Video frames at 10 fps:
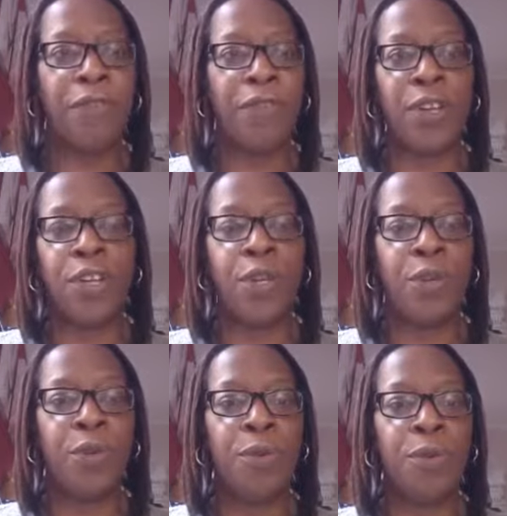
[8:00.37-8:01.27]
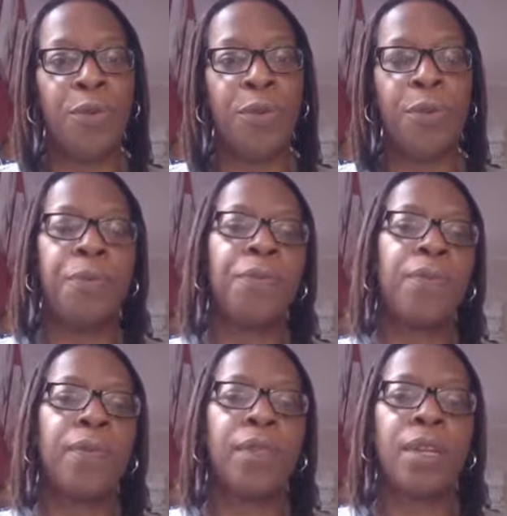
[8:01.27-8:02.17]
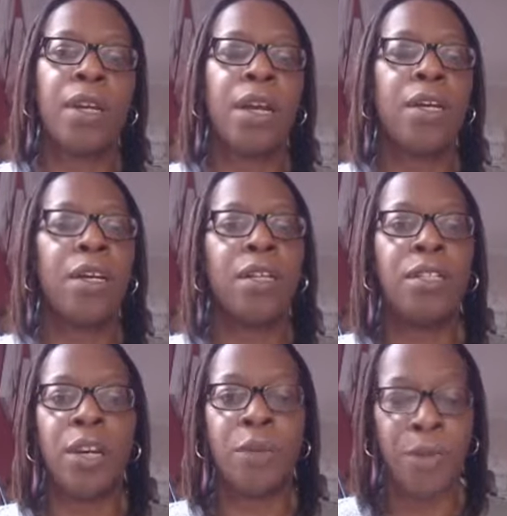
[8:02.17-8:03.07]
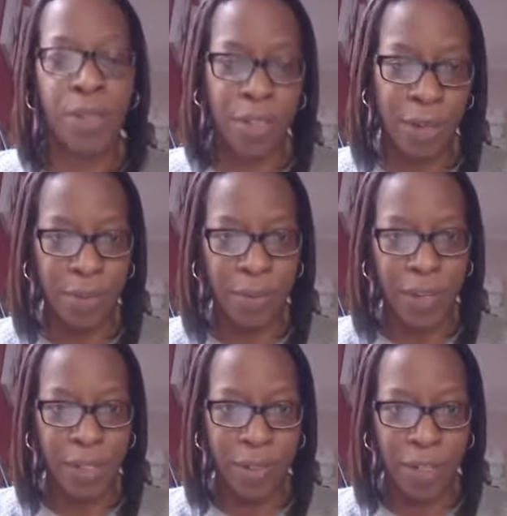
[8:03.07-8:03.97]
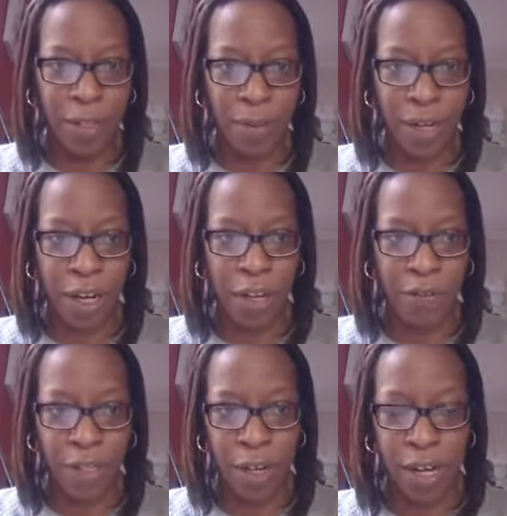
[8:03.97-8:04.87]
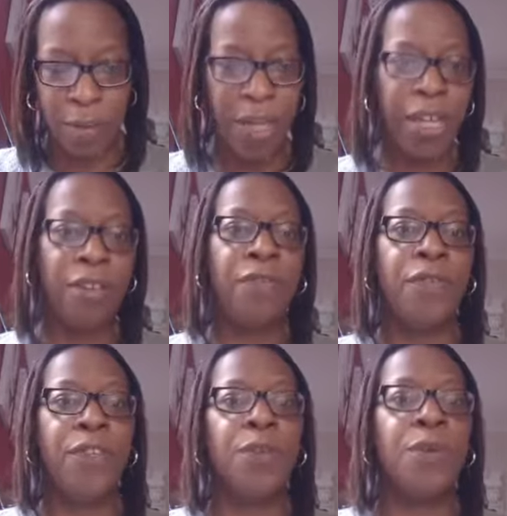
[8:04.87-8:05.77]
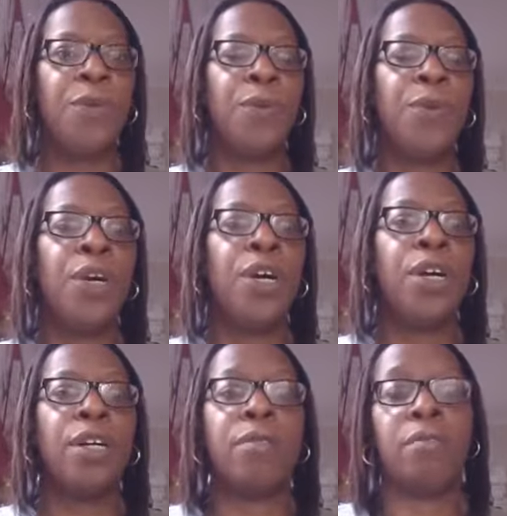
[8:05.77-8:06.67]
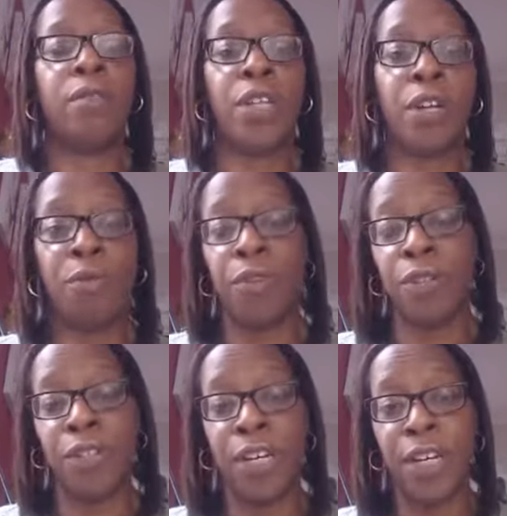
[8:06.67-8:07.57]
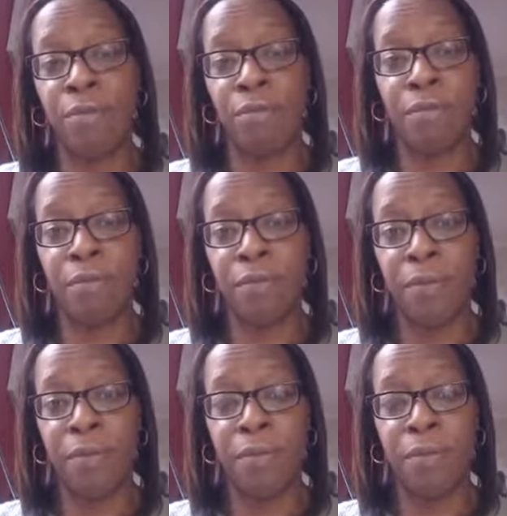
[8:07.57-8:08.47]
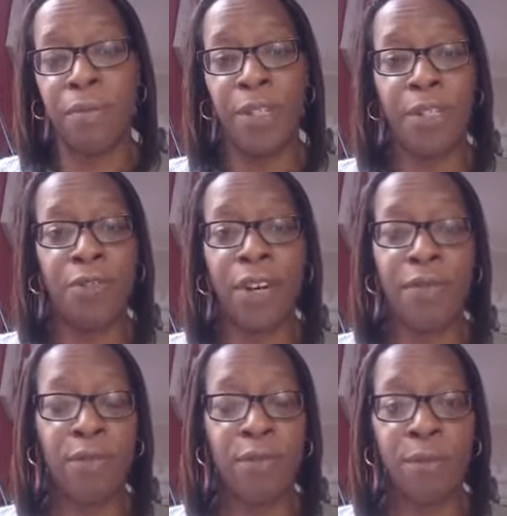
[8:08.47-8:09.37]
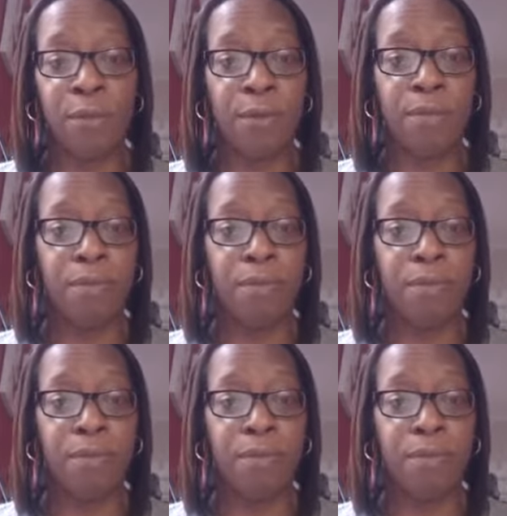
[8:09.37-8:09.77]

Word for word: you don't want to be expected to work overtime, if you don't want to travel